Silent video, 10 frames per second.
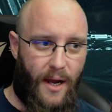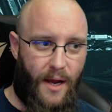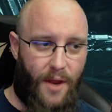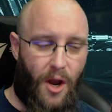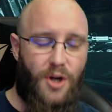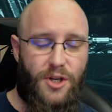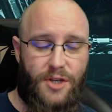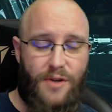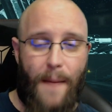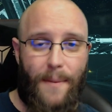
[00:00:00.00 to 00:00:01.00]
The larger
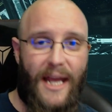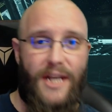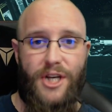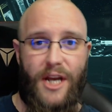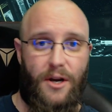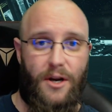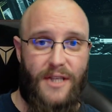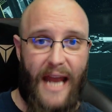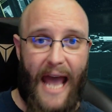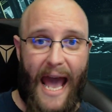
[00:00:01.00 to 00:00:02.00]
extrapolation here is
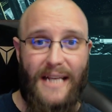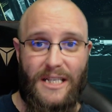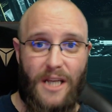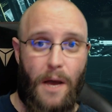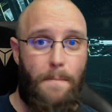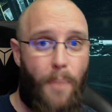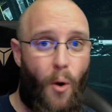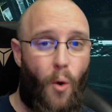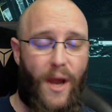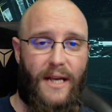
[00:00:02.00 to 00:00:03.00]
that at some
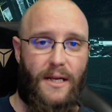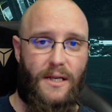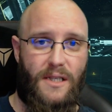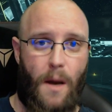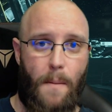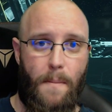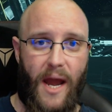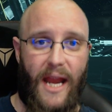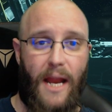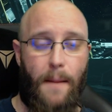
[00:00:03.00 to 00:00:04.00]
point,
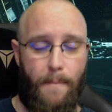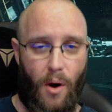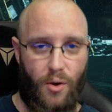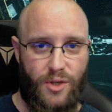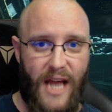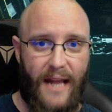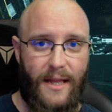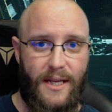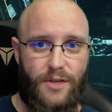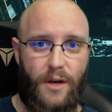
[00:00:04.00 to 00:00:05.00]
somebody, most
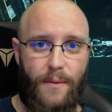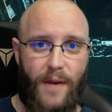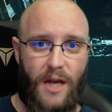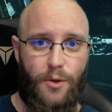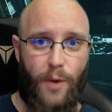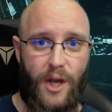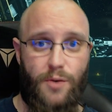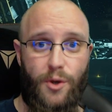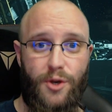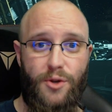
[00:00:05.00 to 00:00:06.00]
likely streaming on Twitch,
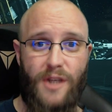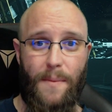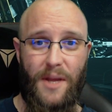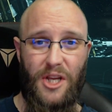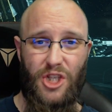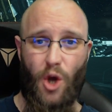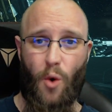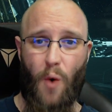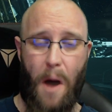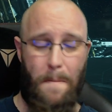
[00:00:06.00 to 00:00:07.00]
will do something
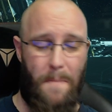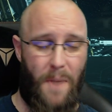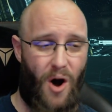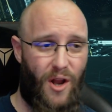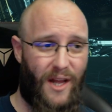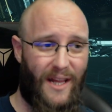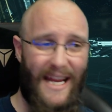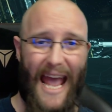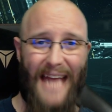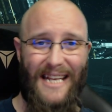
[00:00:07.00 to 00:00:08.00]
so
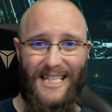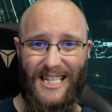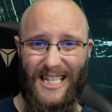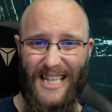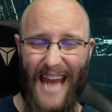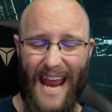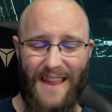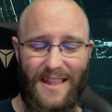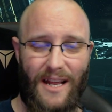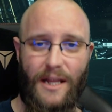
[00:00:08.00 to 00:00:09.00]
appallingly and
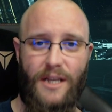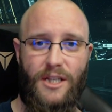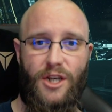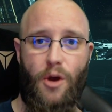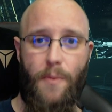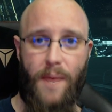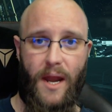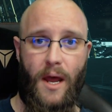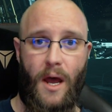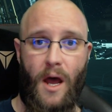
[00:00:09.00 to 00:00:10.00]
scathingly stupid
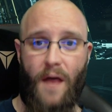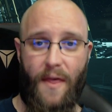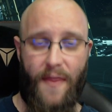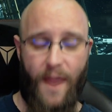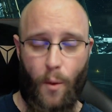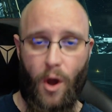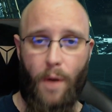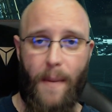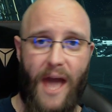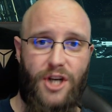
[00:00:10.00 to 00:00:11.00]
that they will
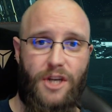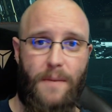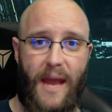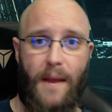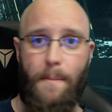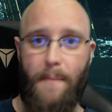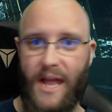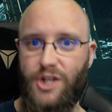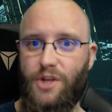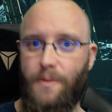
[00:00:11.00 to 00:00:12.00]
manage to make
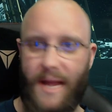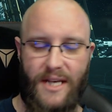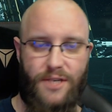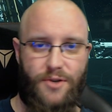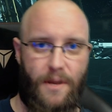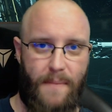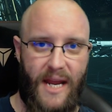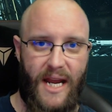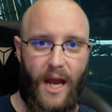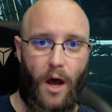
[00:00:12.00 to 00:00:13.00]
major mainstream media.